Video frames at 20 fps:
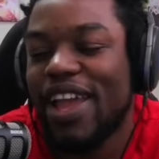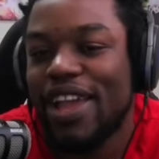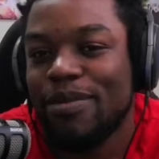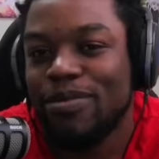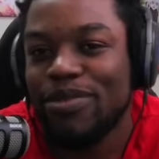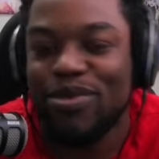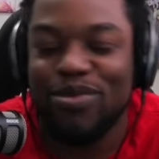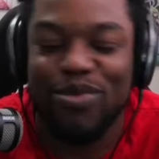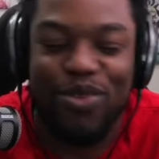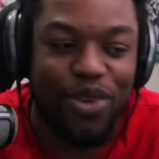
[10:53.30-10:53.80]

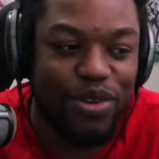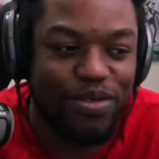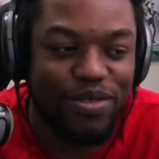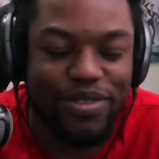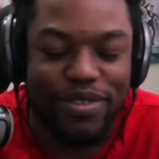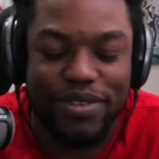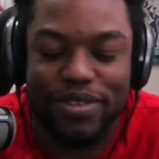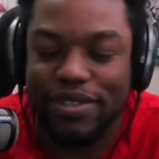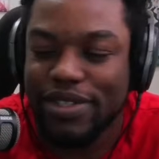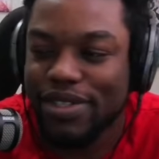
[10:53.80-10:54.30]

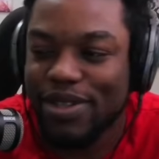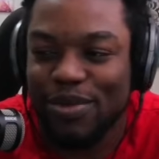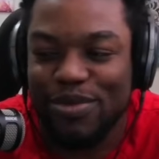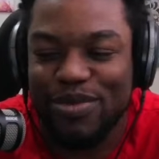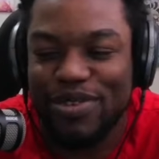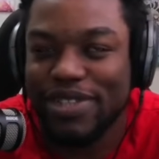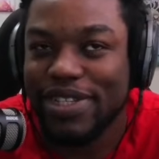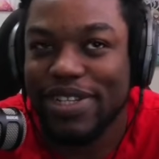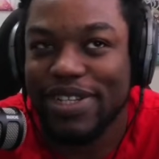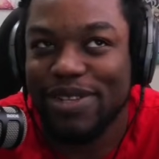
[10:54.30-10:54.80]
Minoru,
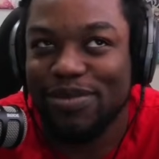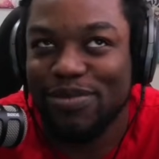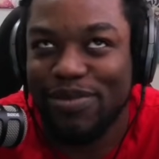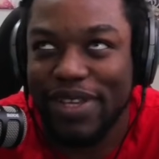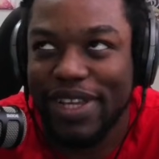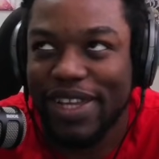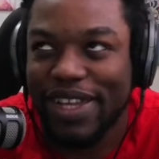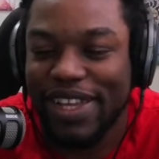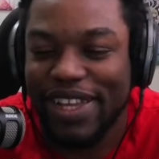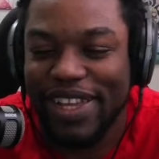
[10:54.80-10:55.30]
someone's gonna
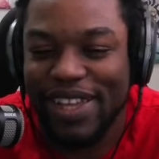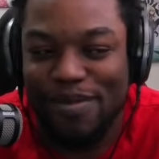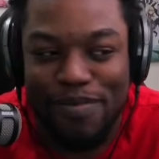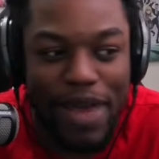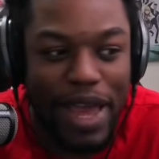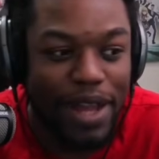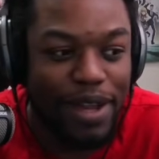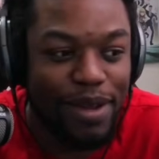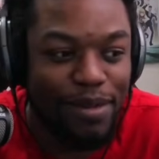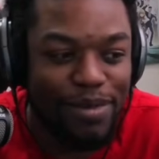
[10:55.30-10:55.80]
be
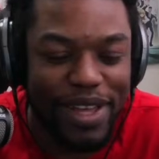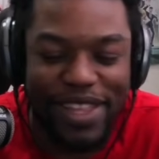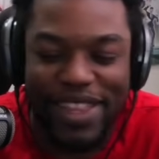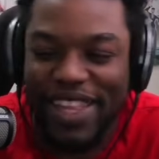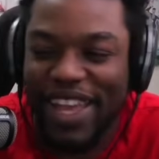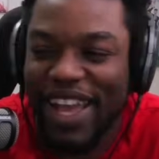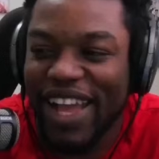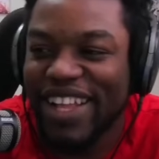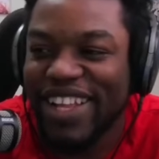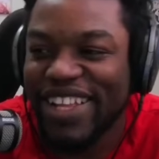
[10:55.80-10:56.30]
mad about
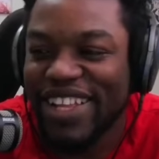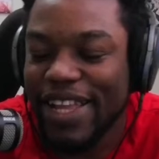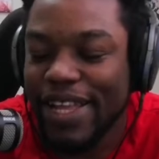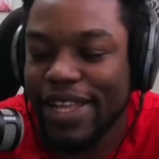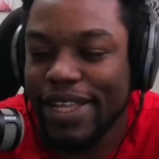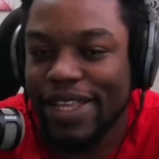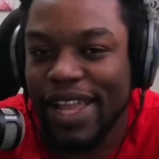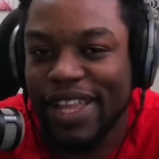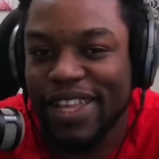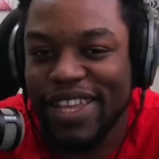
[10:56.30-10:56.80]
that, and
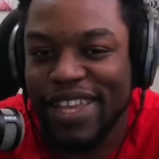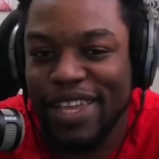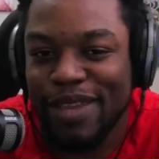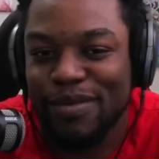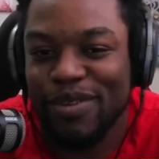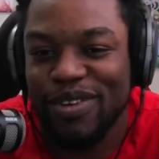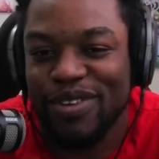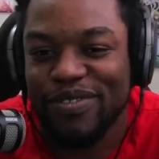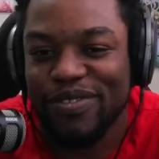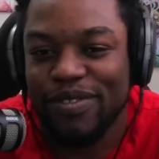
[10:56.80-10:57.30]
and, and keep
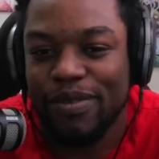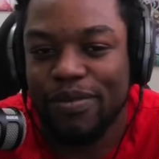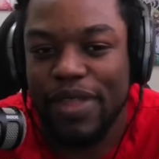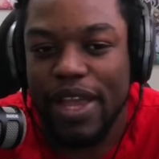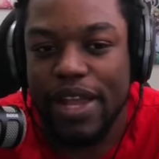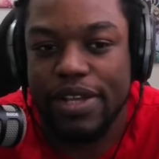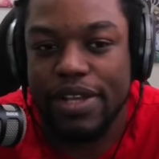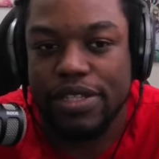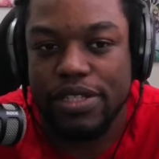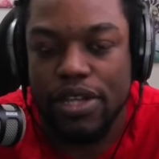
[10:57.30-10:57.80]
going from
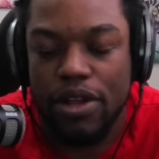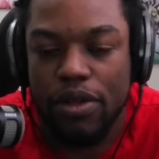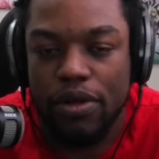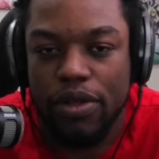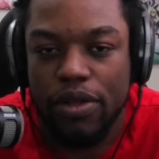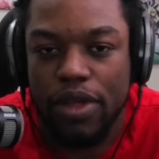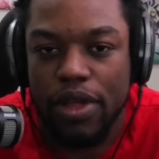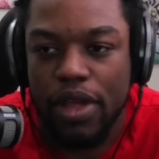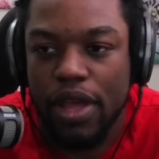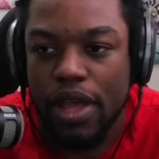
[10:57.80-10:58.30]
there. So
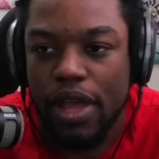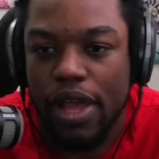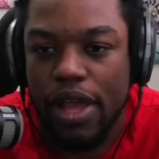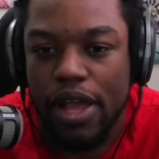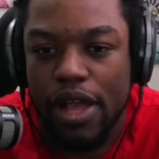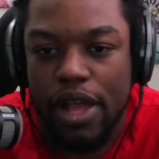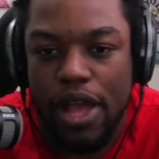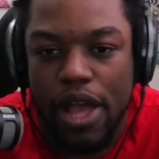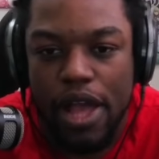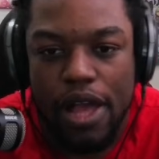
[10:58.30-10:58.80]

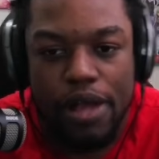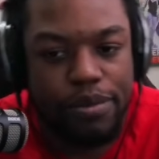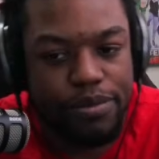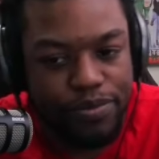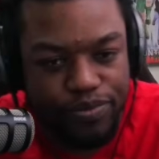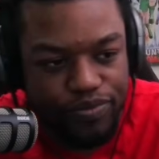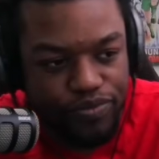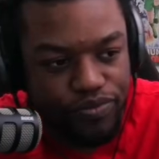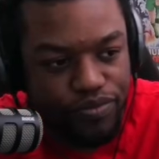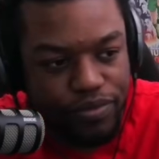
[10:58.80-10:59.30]
uh,
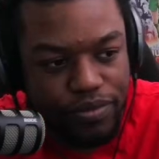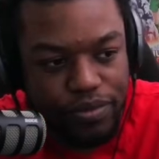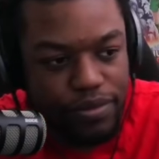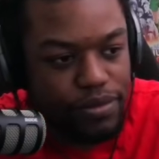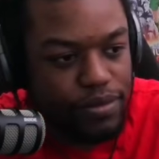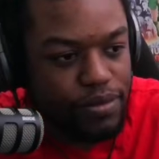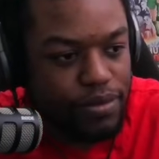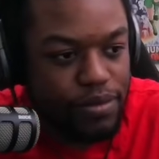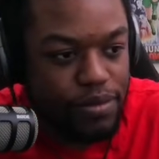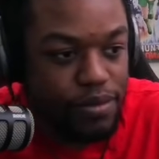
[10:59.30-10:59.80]

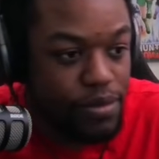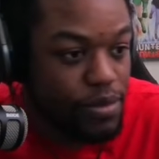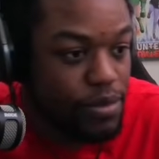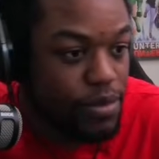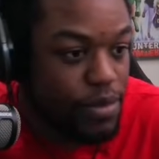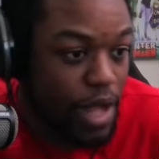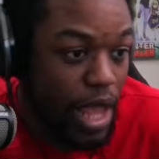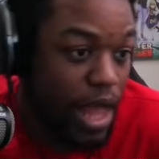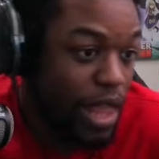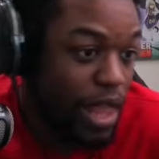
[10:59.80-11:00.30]

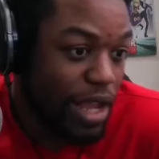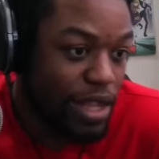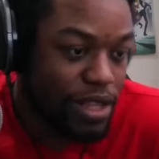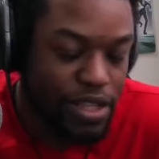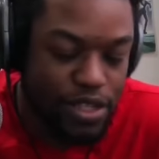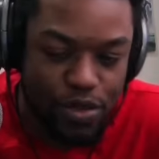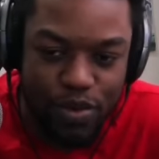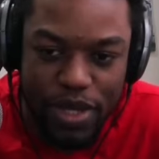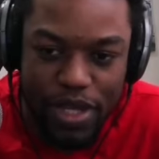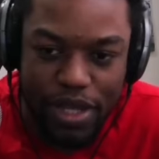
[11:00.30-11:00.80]
I
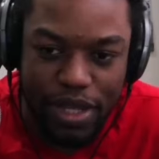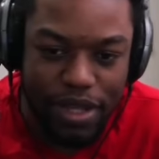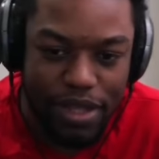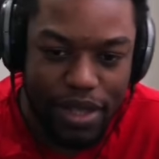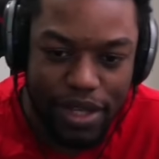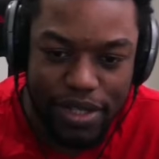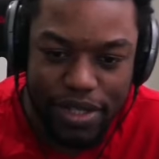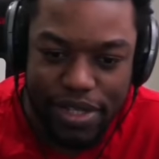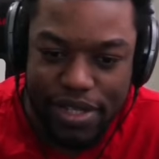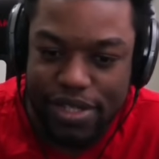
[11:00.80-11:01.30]
this week.
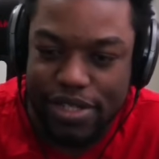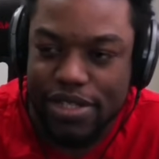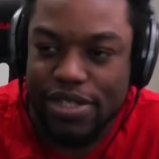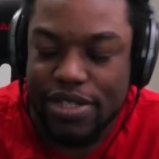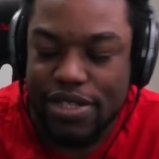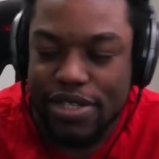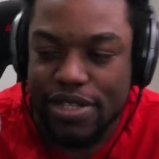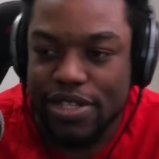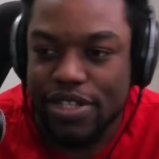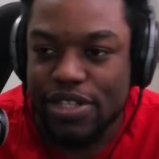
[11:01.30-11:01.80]
Like, this
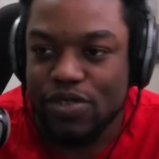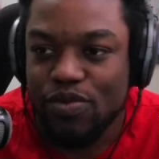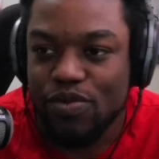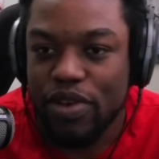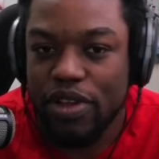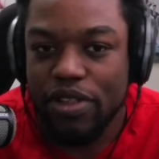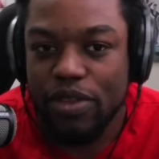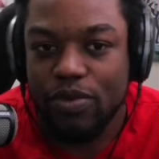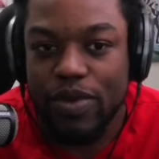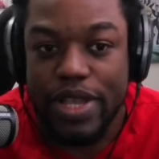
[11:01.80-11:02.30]
is this is
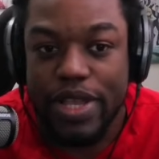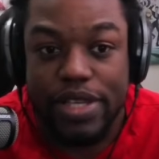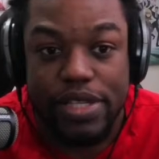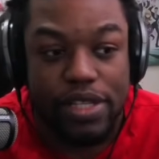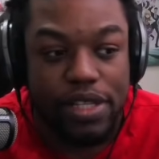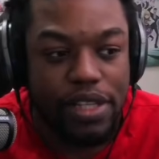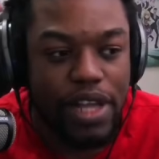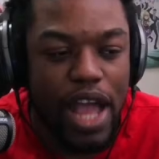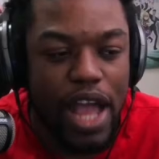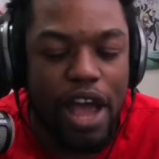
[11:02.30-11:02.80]
one of the weeks
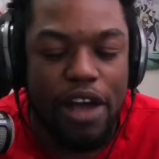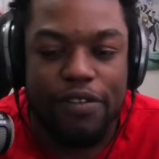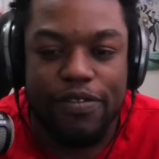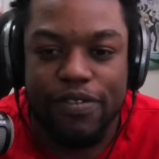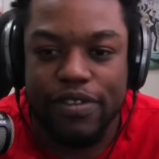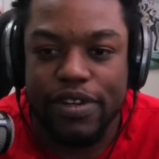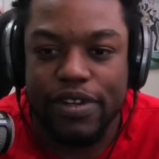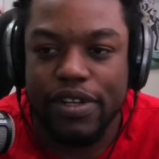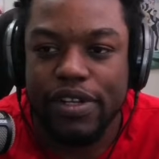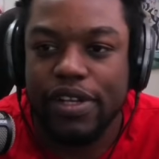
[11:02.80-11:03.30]
to look out
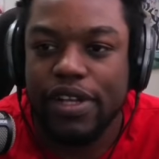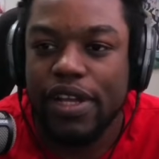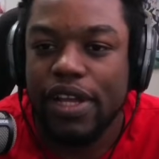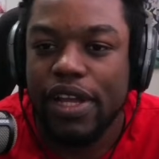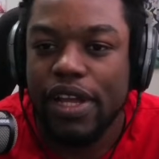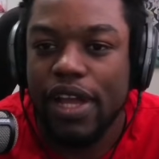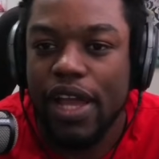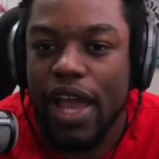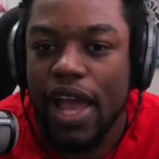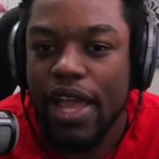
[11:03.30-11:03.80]
for.
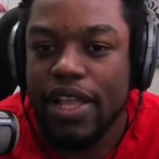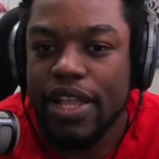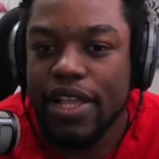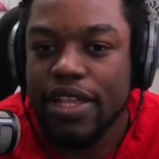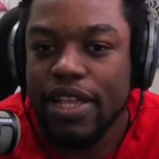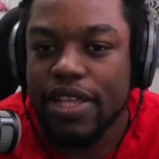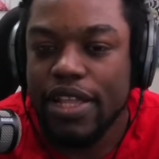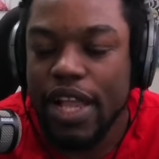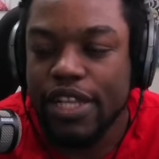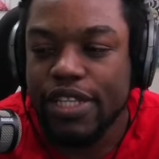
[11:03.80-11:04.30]
And then
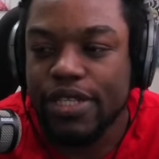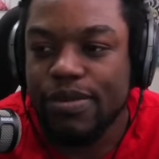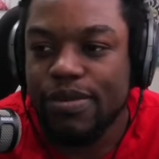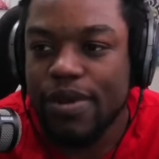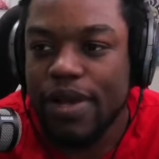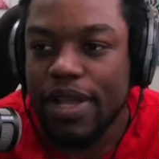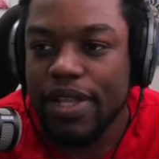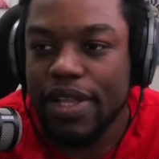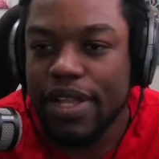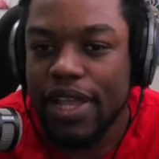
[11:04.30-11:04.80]
the next
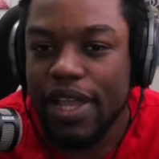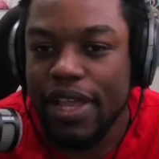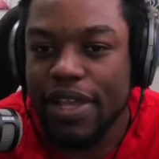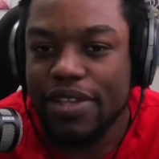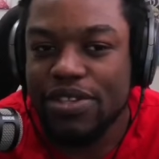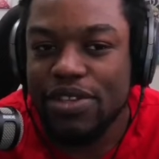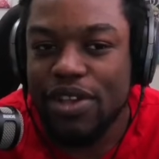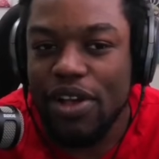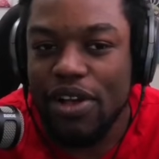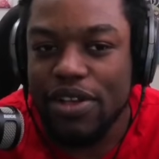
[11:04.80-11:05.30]
one
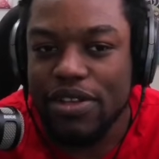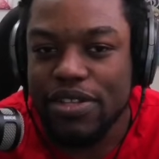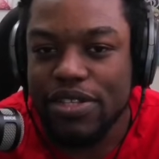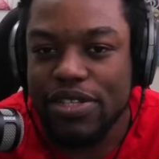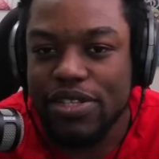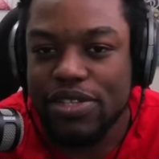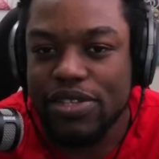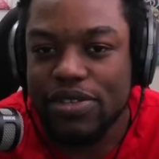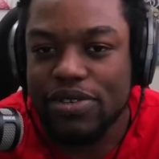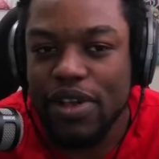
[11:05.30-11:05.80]
is
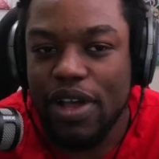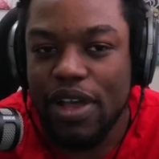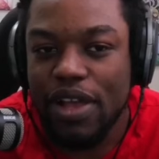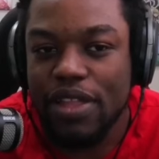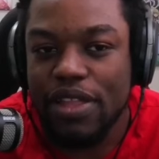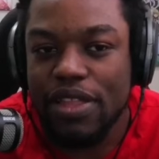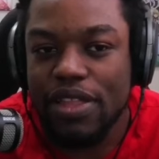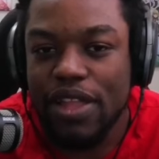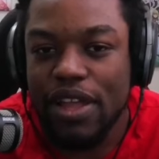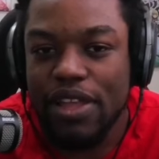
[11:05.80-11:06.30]
also
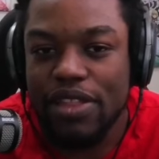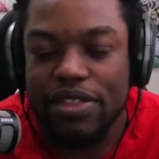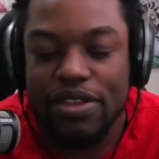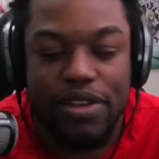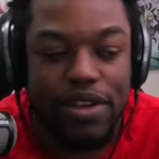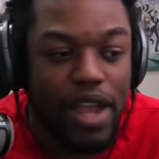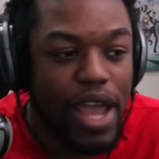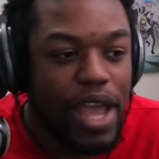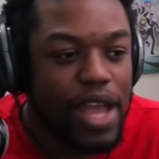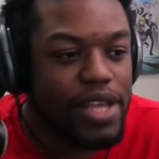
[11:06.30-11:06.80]

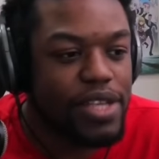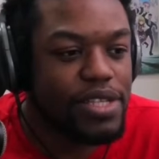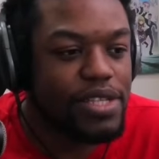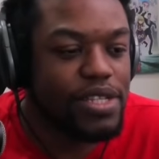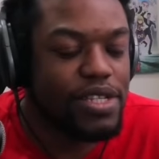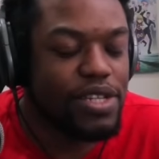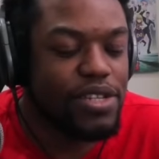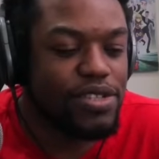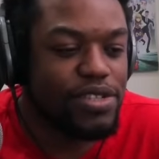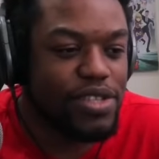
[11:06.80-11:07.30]
another
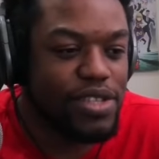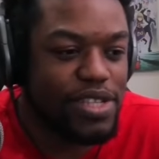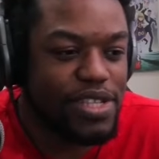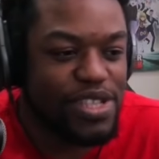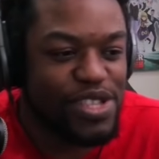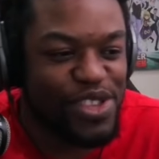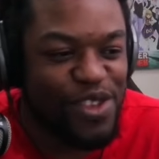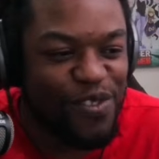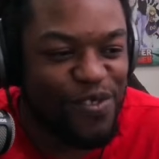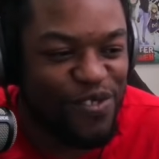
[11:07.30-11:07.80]
S tier. So this
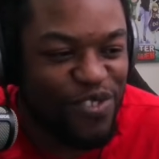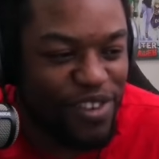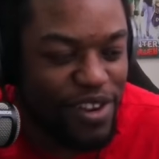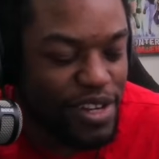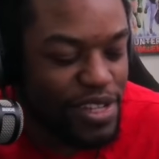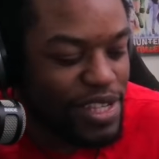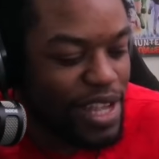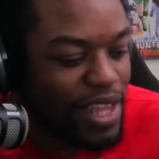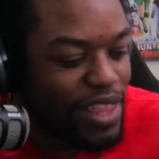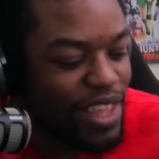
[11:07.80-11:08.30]
is the
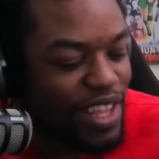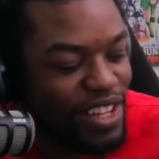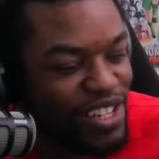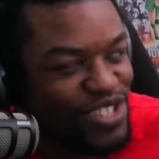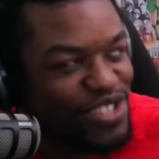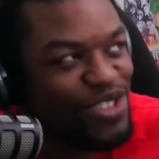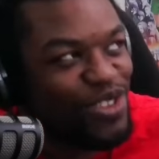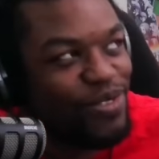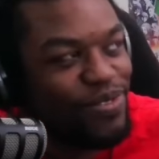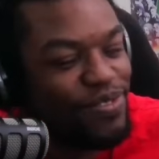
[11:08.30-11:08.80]
first, I think
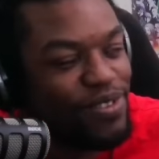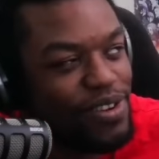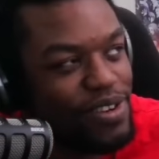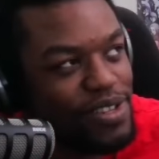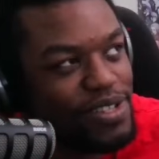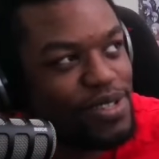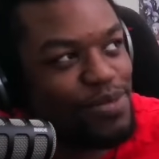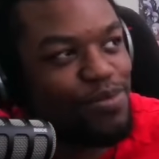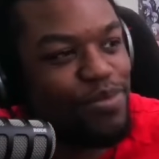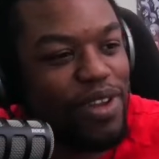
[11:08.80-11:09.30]
it's the
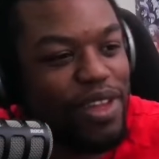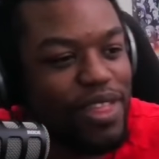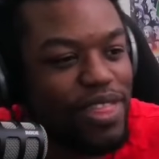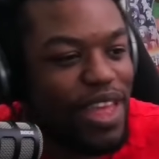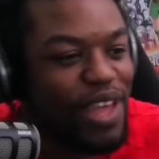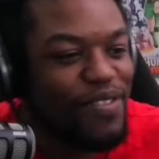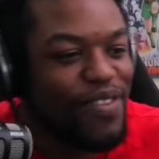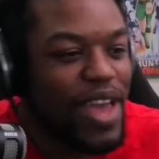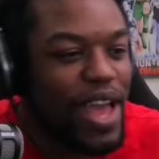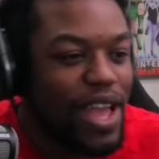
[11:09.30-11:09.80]
first month
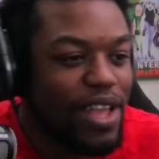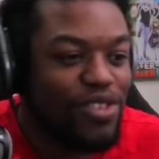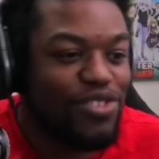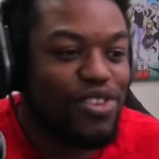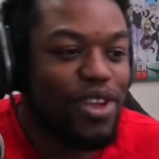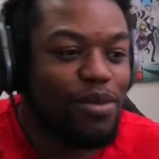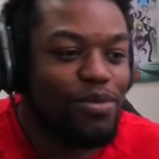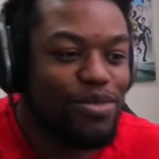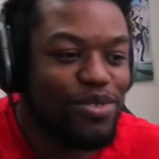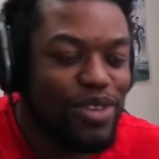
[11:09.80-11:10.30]
I've had
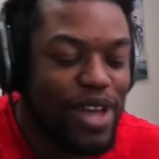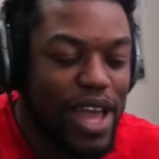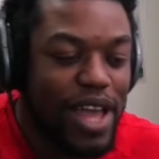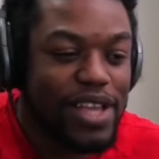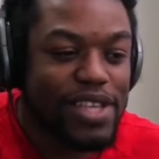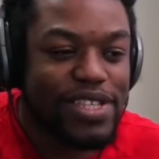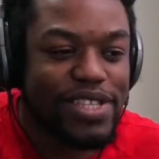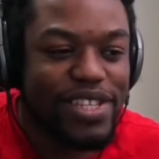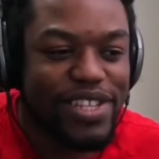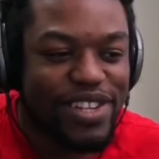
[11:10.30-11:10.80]
double
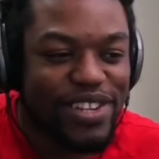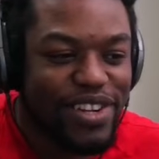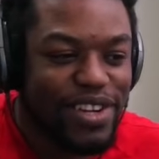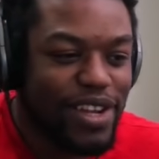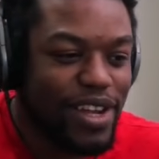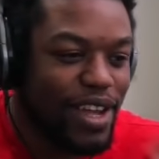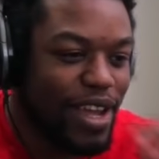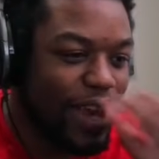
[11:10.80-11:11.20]
S tier.